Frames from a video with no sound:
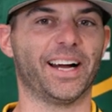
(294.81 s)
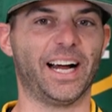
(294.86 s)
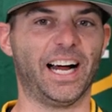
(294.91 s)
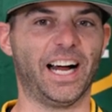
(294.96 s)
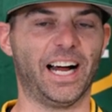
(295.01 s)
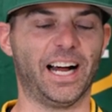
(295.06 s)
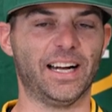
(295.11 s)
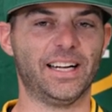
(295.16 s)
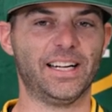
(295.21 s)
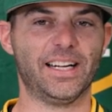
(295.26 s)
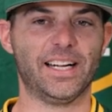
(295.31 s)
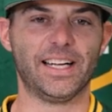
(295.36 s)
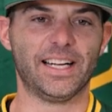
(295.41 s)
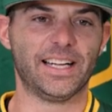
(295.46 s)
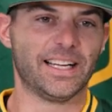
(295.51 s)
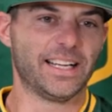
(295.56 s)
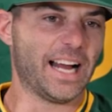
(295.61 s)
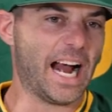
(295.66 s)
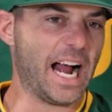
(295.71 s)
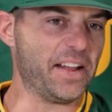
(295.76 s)
Uh,
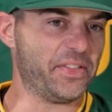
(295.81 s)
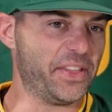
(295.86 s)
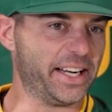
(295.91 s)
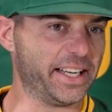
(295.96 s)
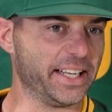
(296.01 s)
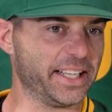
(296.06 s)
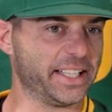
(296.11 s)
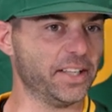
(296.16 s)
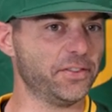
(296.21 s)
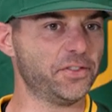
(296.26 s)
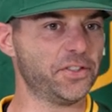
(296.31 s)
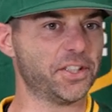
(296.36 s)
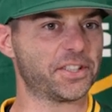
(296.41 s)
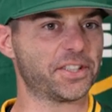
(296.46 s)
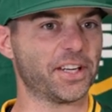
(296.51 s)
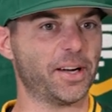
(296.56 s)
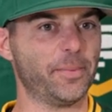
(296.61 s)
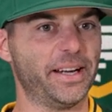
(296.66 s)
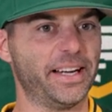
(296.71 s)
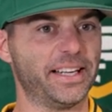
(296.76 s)
I think it gives you
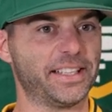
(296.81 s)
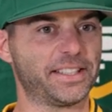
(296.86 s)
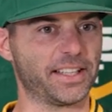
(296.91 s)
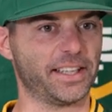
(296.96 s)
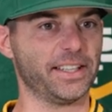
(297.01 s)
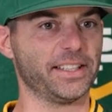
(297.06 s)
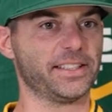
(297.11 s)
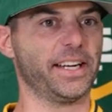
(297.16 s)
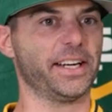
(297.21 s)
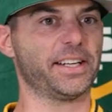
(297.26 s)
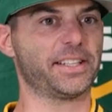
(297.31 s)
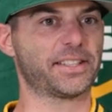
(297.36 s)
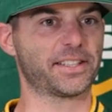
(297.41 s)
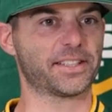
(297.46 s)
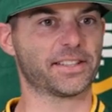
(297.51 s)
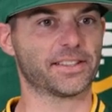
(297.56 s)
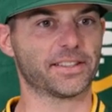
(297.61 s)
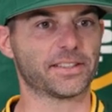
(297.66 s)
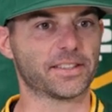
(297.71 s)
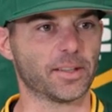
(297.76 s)
some hits and it
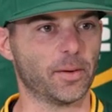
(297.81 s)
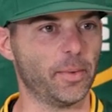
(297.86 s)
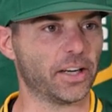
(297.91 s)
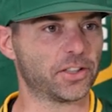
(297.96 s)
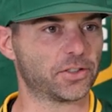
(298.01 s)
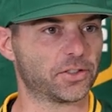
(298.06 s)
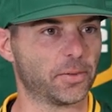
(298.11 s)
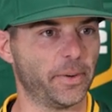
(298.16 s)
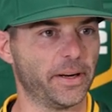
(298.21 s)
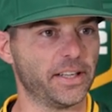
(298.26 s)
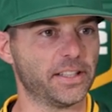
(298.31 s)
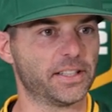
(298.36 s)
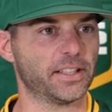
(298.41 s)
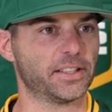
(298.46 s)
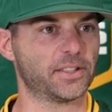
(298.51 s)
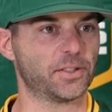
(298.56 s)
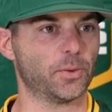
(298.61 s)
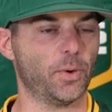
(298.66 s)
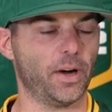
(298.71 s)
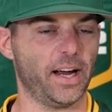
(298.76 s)
takes some extra base
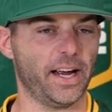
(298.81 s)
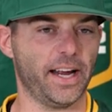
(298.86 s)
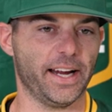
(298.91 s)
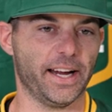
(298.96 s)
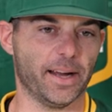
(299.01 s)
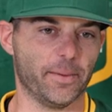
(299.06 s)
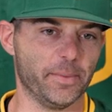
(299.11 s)
hits away.